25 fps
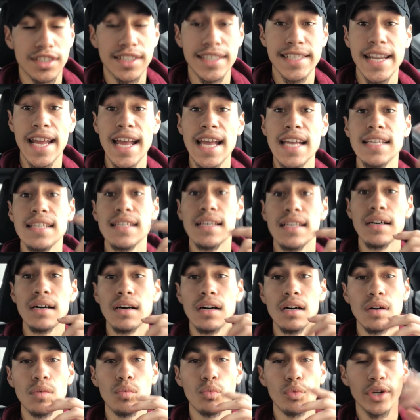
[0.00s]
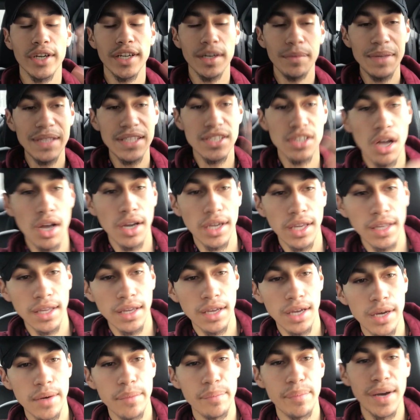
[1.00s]
Today, we're gonna be
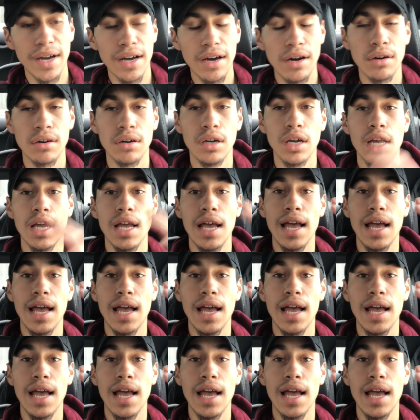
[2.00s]
talking about